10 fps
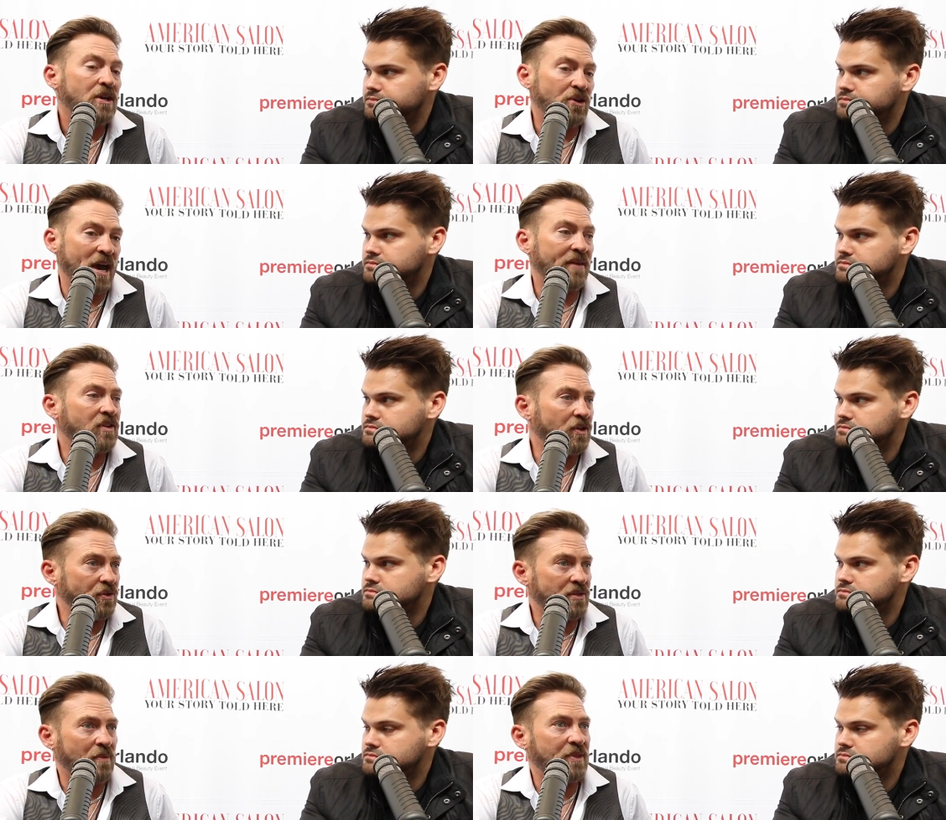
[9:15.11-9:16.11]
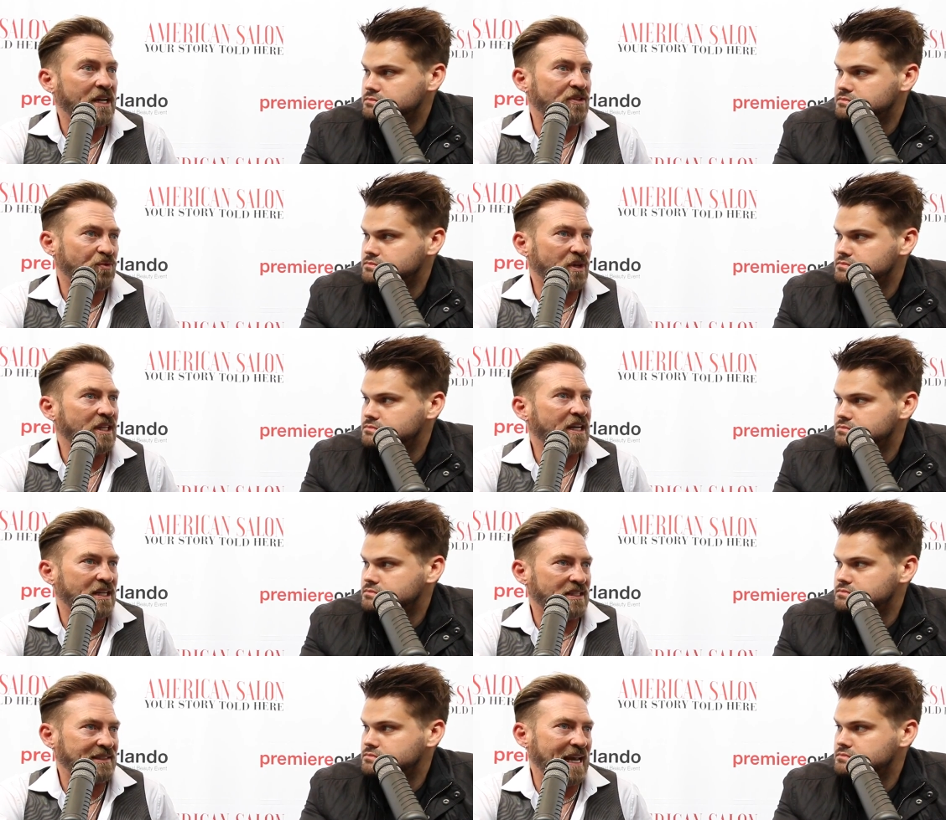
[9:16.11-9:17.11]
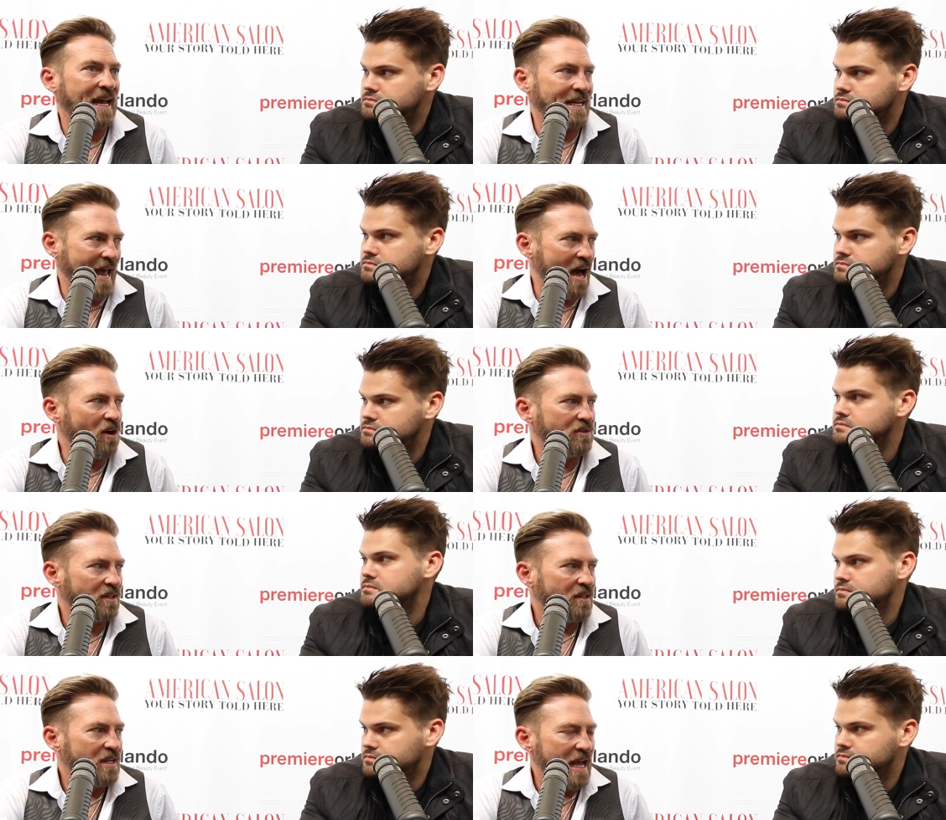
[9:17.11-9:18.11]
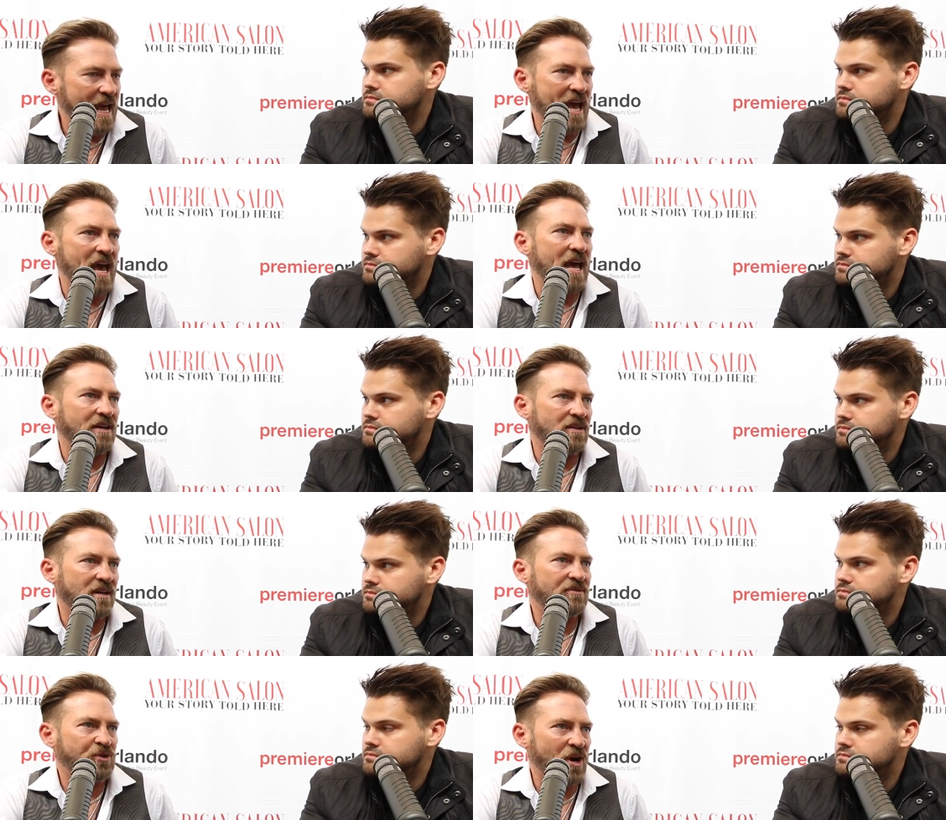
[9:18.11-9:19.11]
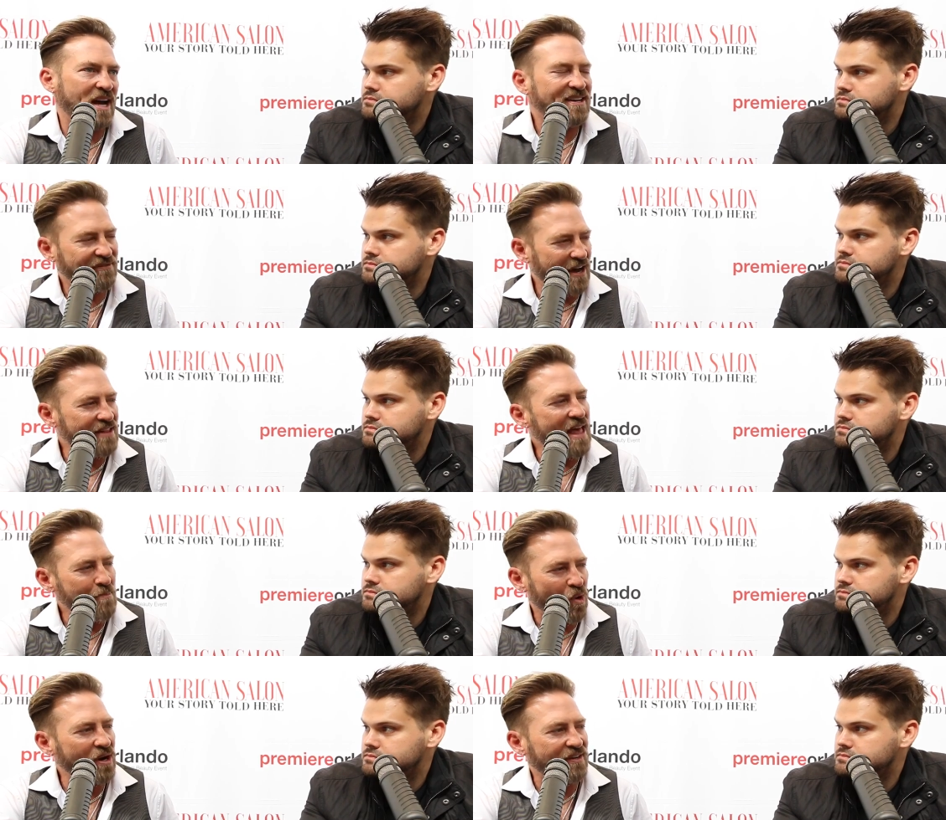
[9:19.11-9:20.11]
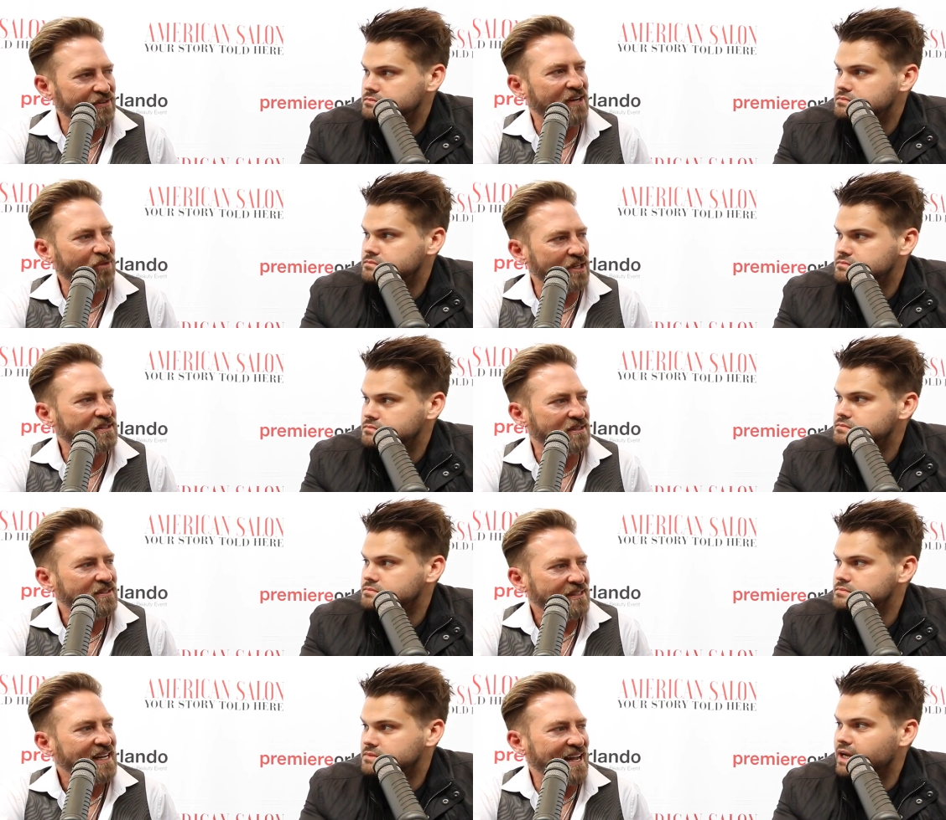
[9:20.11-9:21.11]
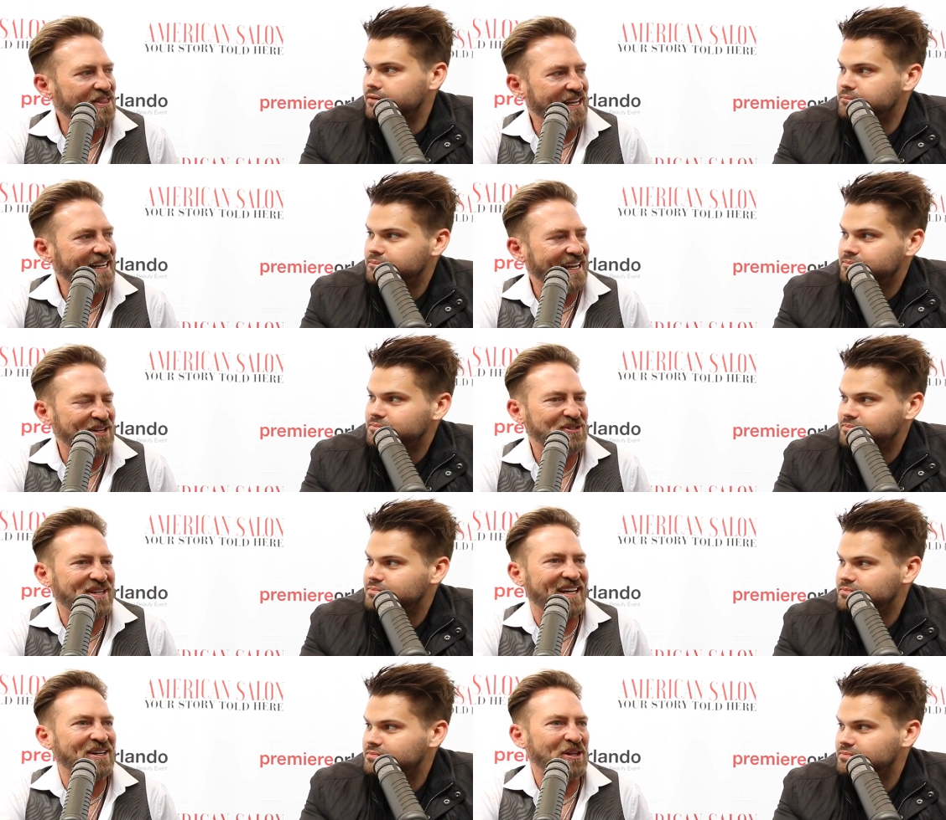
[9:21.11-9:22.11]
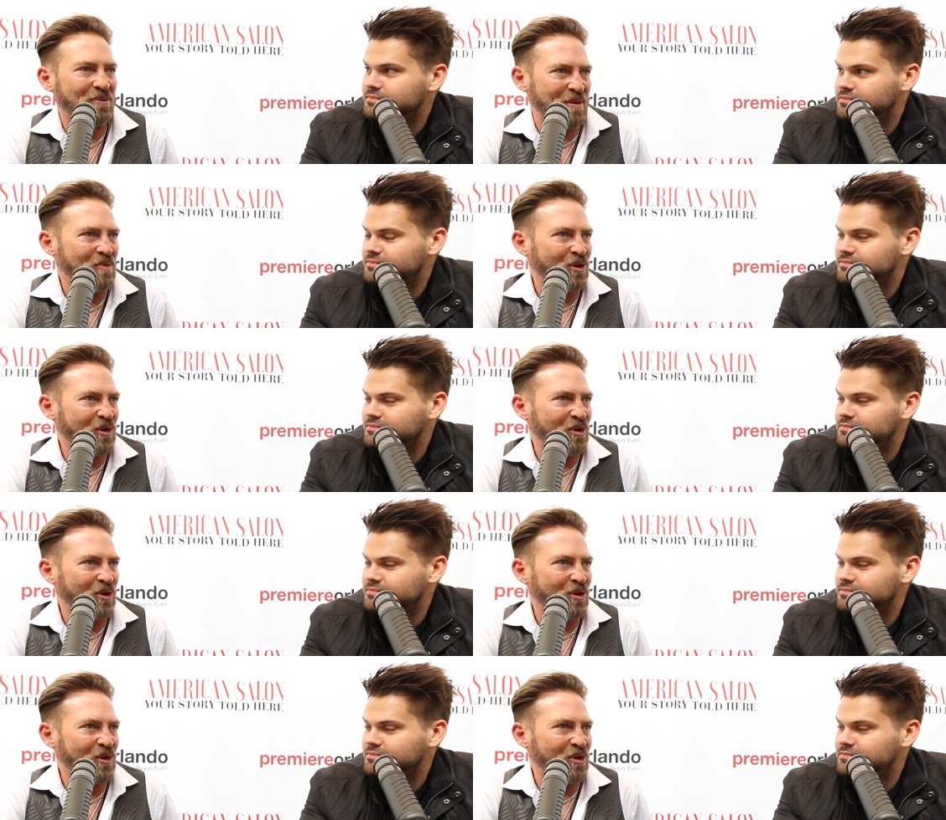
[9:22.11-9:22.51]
Speaker 1: You have to do something that's really going to stand out and uh, trying to find that point of difference yeah. I think is getting a little bit